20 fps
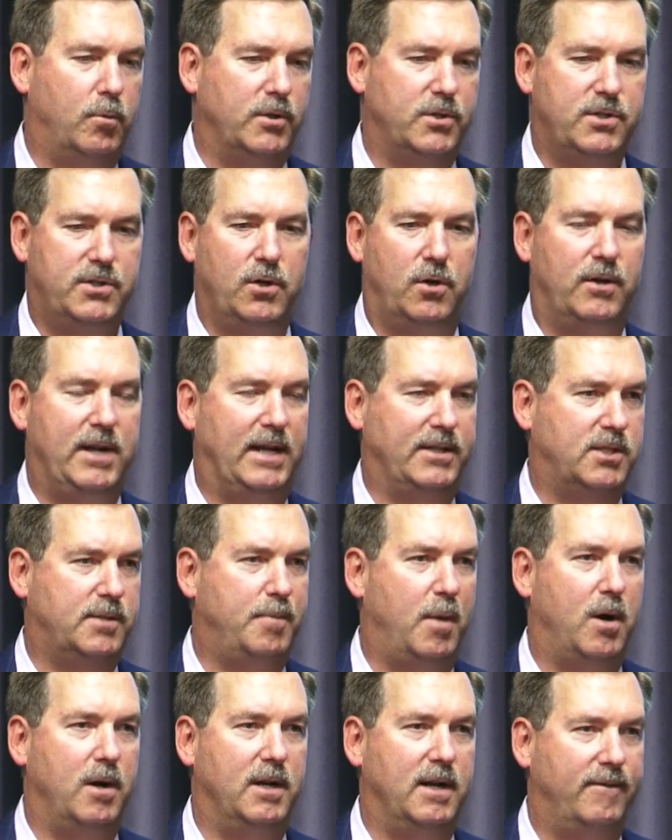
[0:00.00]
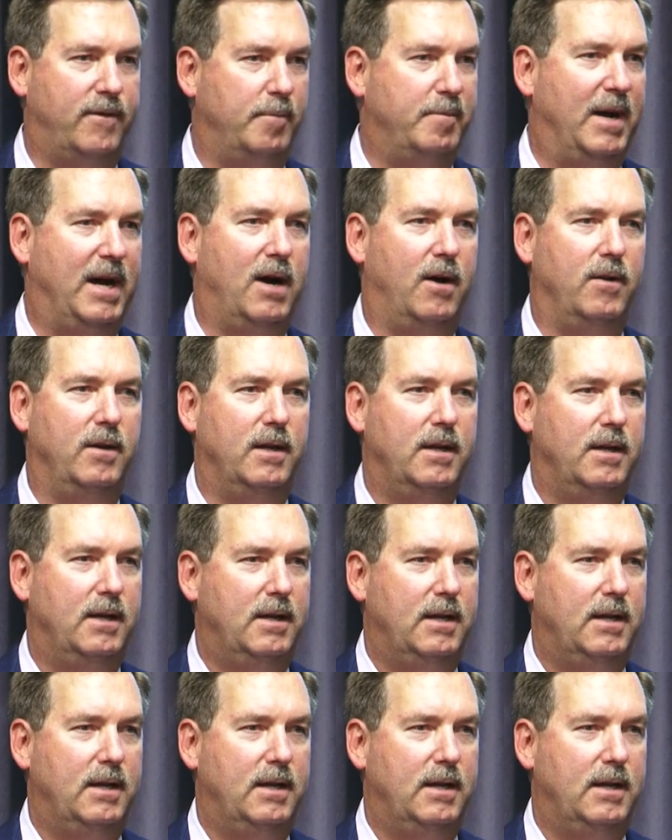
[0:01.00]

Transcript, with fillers: We're still not smart enough about